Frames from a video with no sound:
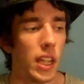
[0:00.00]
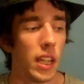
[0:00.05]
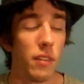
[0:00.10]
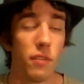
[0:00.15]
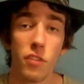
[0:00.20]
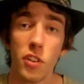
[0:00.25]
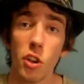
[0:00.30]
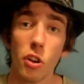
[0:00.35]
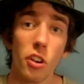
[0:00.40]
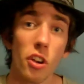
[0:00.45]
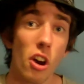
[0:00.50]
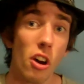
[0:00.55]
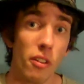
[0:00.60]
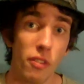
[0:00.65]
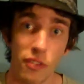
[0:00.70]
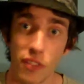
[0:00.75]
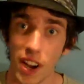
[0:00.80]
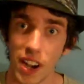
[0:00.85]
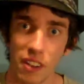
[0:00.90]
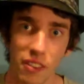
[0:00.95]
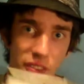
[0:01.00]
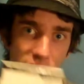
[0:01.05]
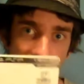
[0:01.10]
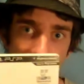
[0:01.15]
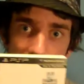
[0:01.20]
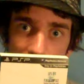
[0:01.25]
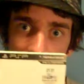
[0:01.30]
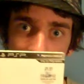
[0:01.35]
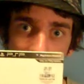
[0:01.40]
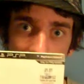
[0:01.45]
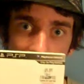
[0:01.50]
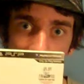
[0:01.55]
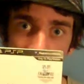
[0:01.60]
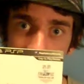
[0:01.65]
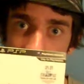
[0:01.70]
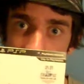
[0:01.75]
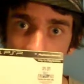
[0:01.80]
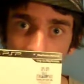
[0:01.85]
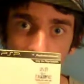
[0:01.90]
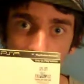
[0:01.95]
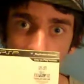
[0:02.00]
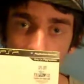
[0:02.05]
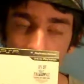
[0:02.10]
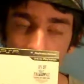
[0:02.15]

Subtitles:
If you're not a fan of Final Fantasy,